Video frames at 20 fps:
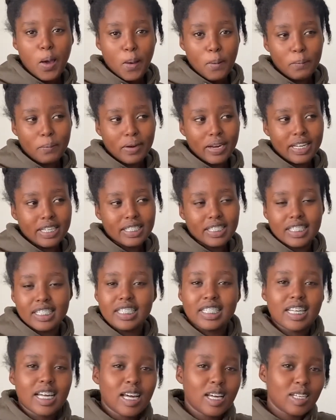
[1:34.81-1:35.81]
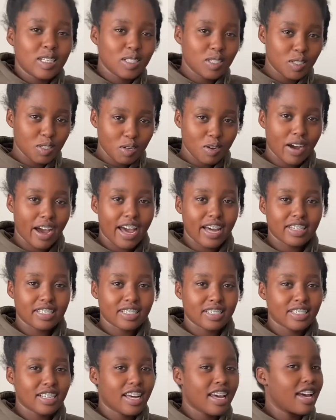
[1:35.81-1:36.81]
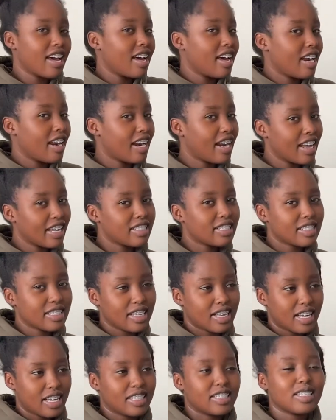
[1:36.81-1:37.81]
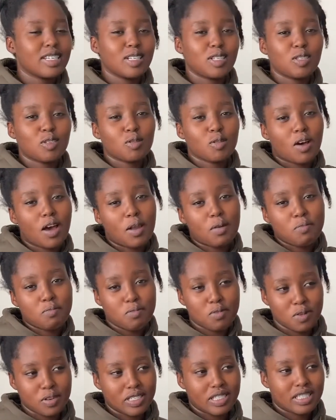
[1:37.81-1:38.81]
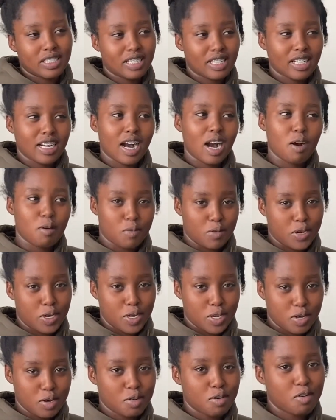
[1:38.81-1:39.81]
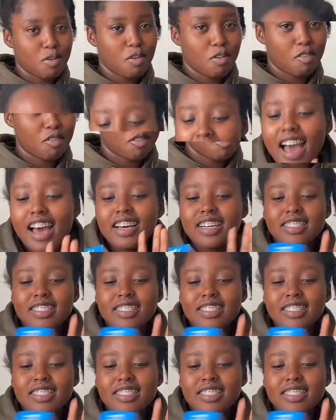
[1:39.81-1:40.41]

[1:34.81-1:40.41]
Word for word: places so guys let's get into unboxing our new phone.